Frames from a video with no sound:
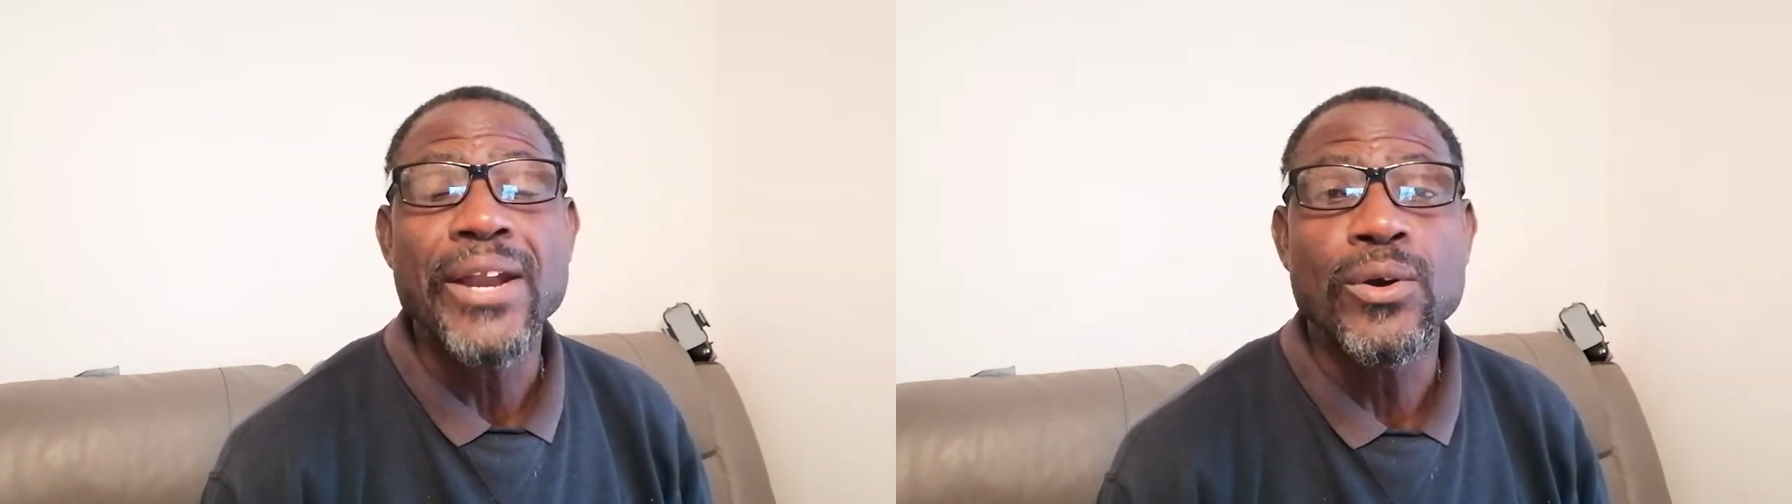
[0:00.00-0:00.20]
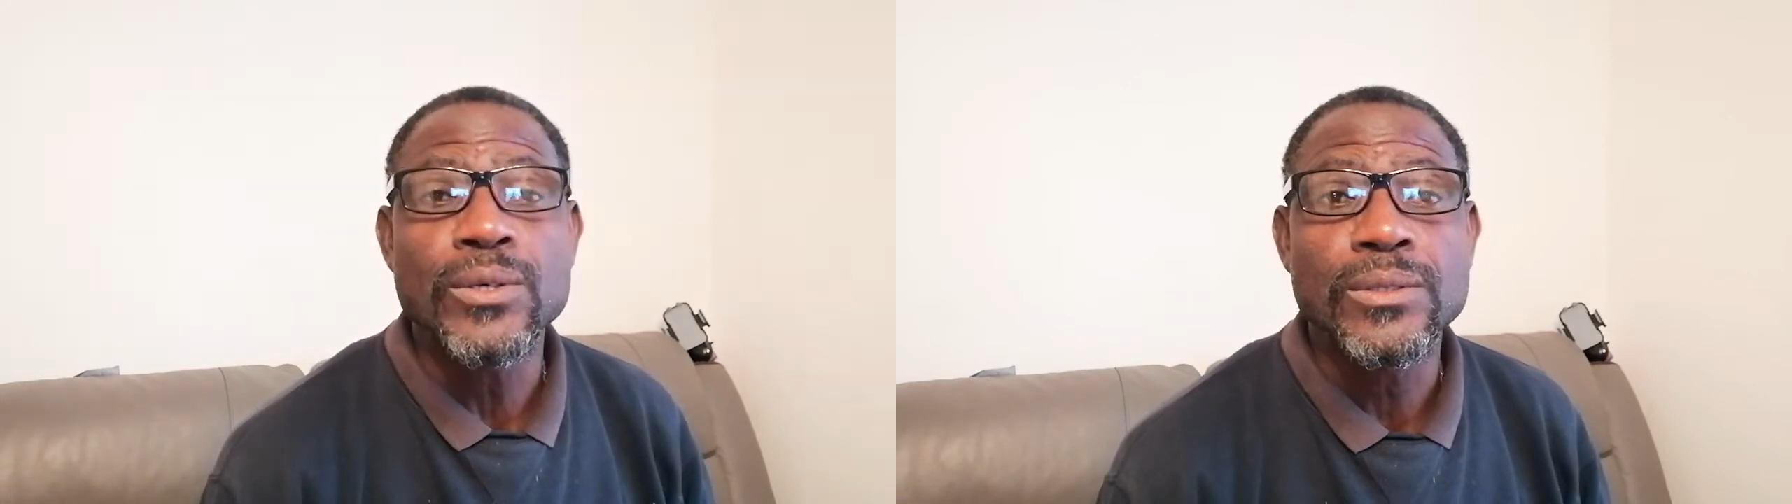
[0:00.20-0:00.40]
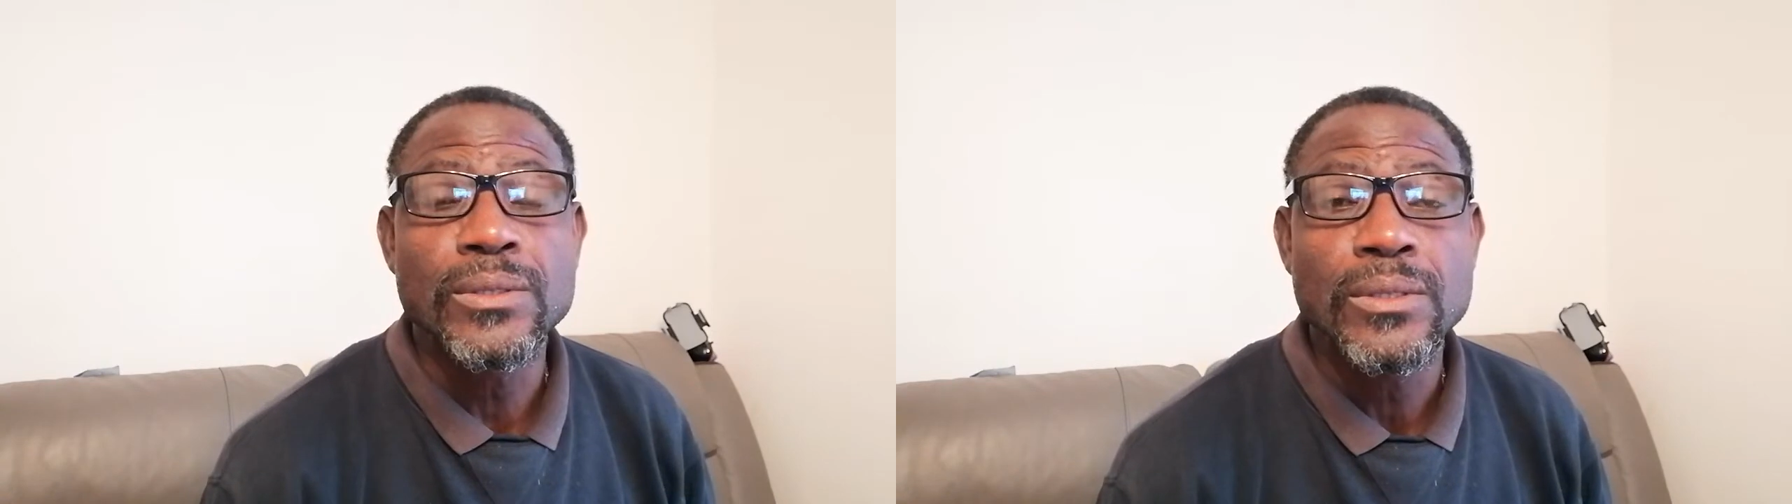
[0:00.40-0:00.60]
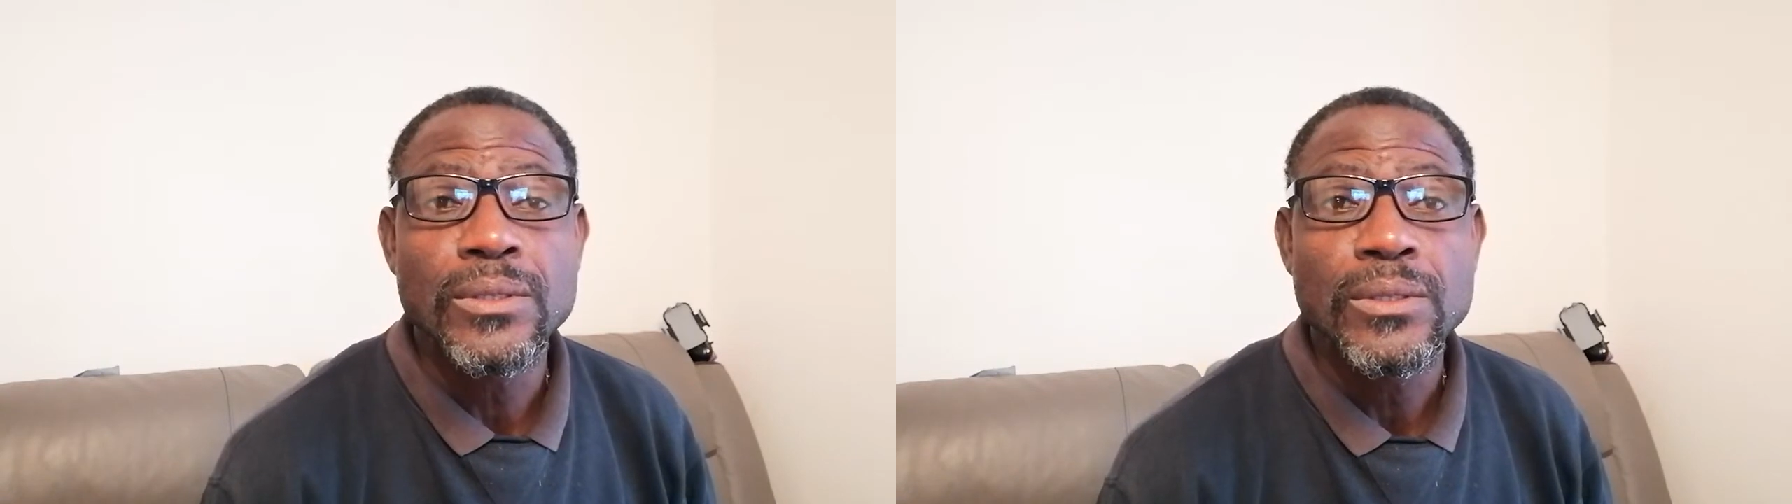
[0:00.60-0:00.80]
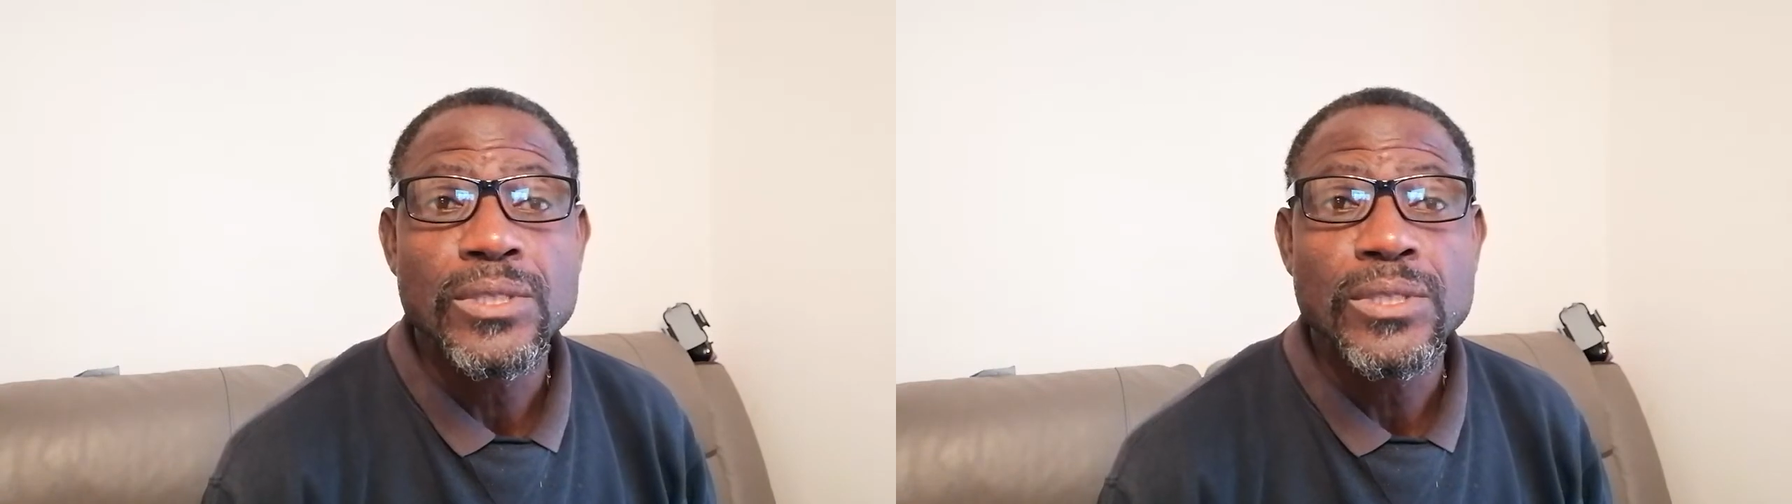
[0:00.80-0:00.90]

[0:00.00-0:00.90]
don't